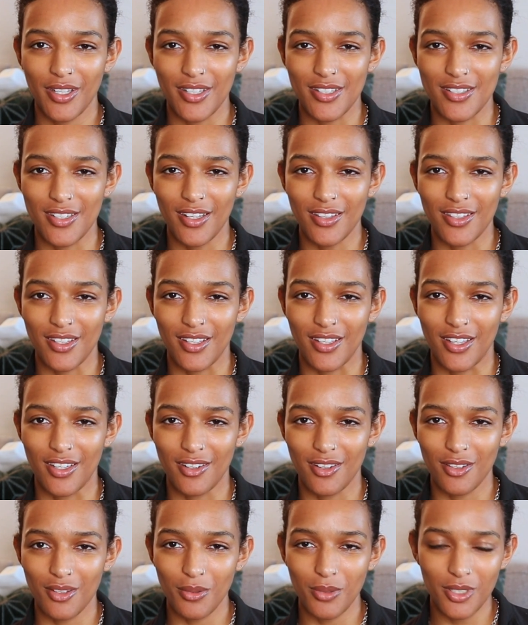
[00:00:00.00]
it's not the
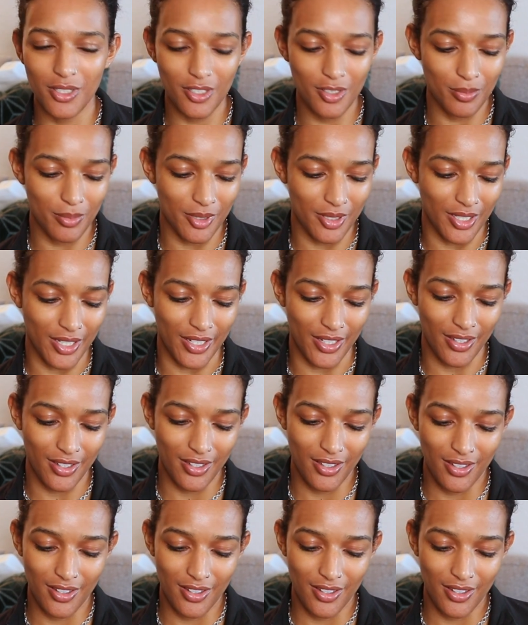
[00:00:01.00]
end of the world, but like